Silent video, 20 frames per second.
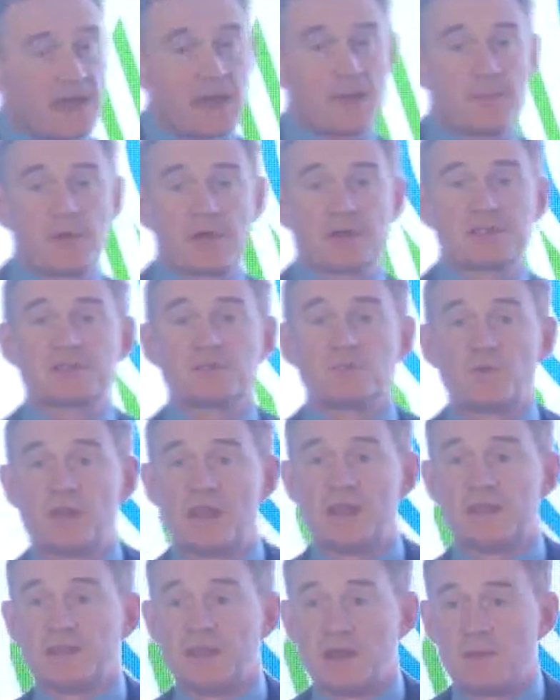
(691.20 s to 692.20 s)
that person will
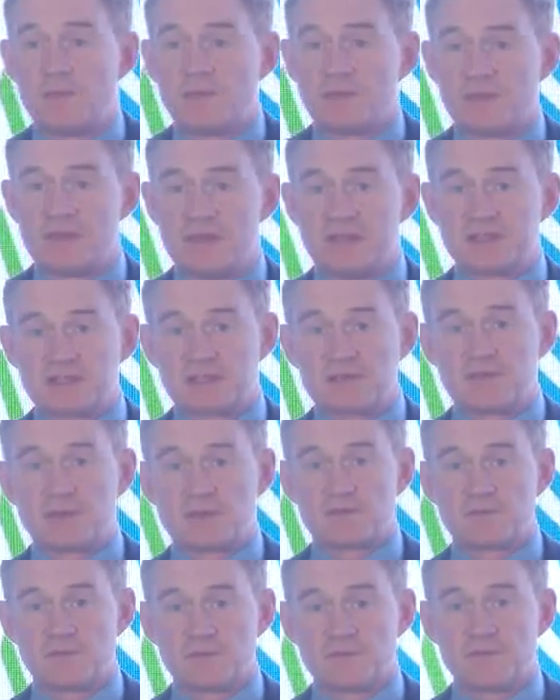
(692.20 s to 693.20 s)
end up on the list of
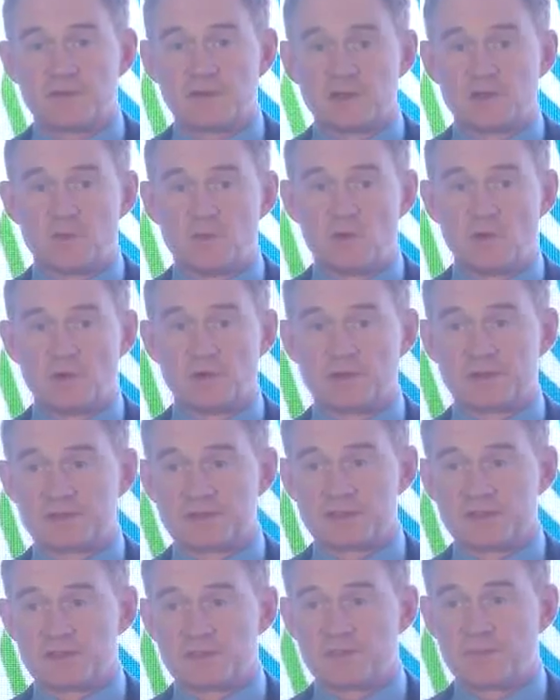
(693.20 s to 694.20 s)
unfulfilled
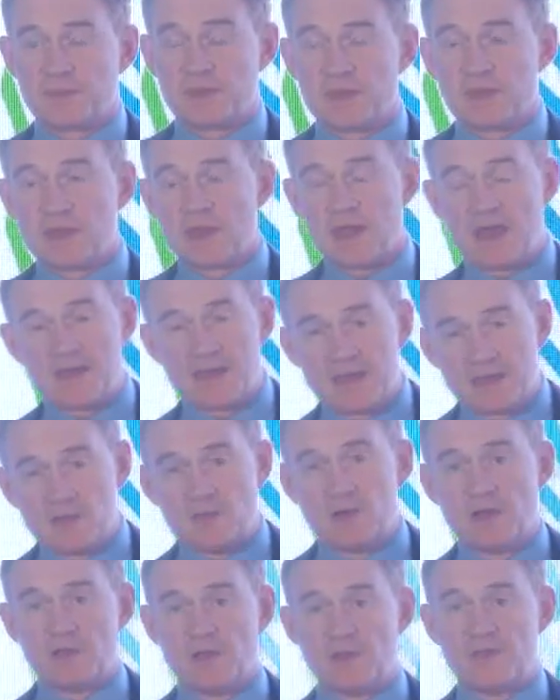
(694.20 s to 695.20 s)
awards. And
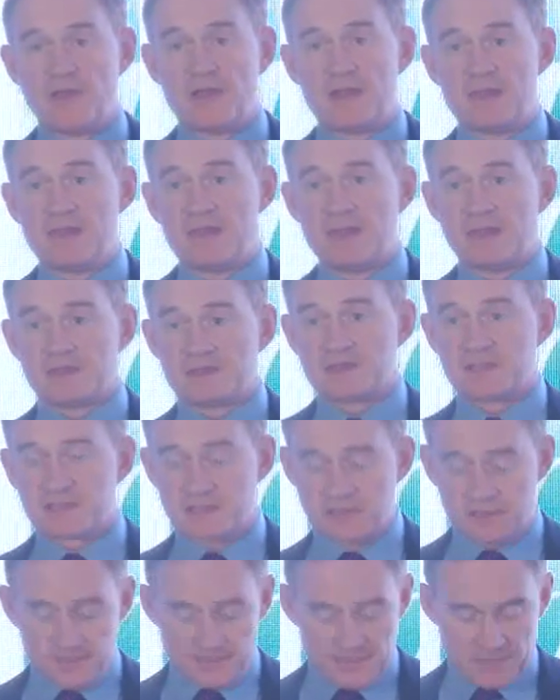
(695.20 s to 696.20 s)
anyone on that
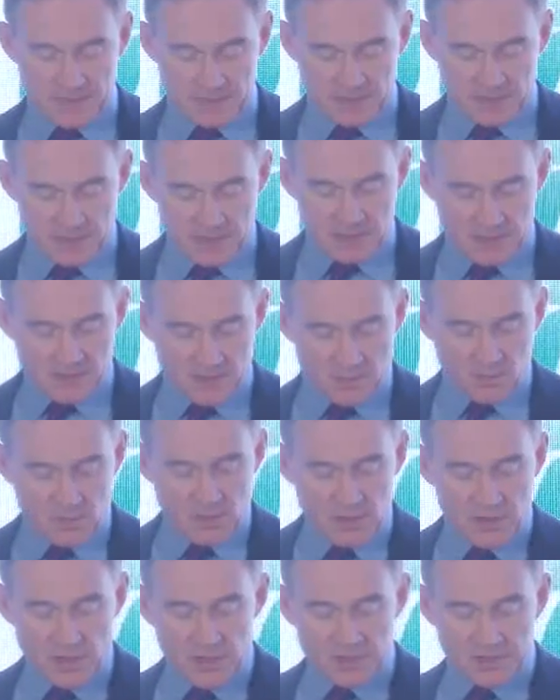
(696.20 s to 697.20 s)
list
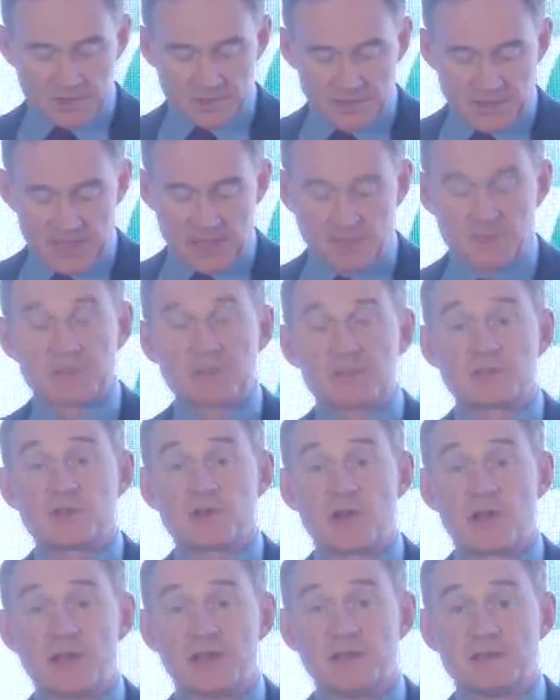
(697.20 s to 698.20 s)
will not be able to
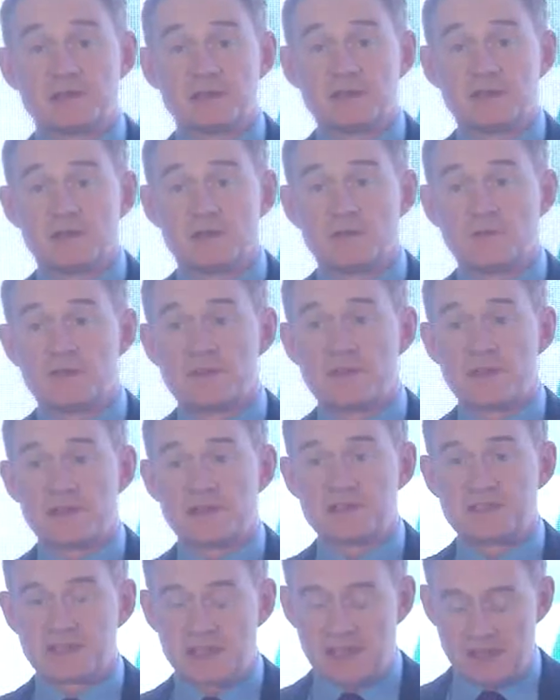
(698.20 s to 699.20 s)
trade with an
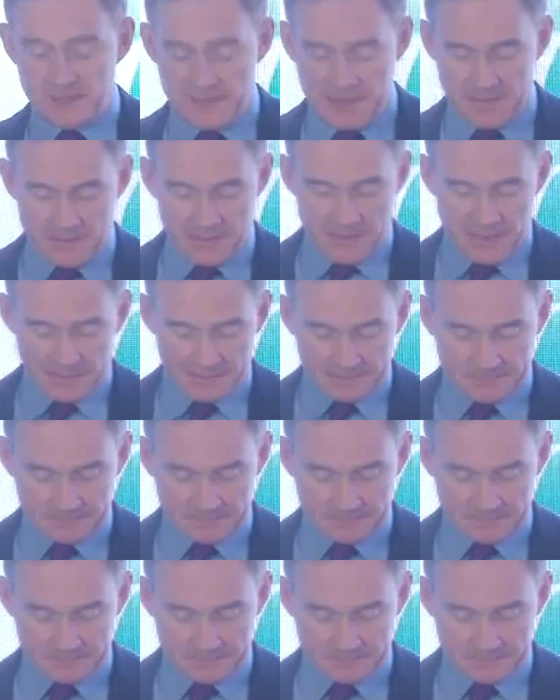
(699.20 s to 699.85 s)
ICA member.